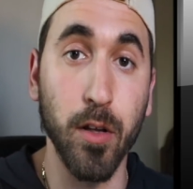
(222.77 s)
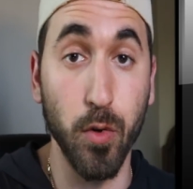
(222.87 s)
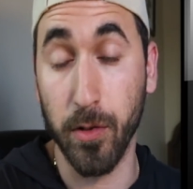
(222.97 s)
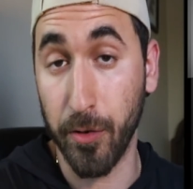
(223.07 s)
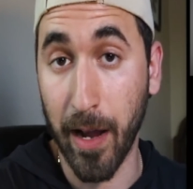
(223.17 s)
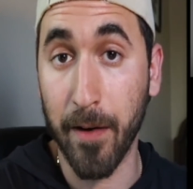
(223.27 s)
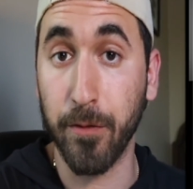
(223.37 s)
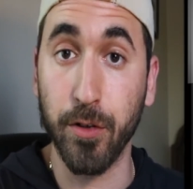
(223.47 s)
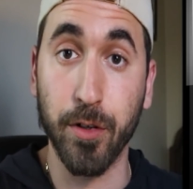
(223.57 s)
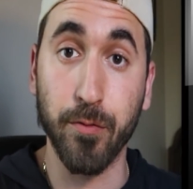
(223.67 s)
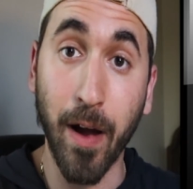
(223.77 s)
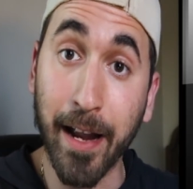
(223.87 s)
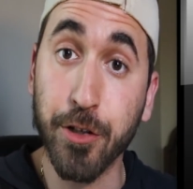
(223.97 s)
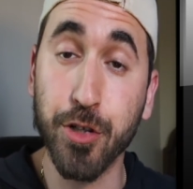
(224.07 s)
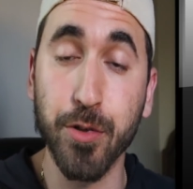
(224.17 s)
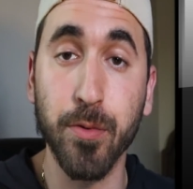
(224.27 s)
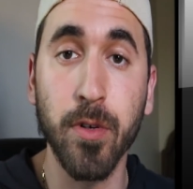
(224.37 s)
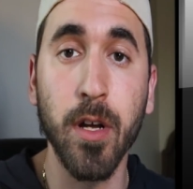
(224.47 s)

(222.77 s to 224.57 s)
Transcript: Alolan Graveler, Raichu,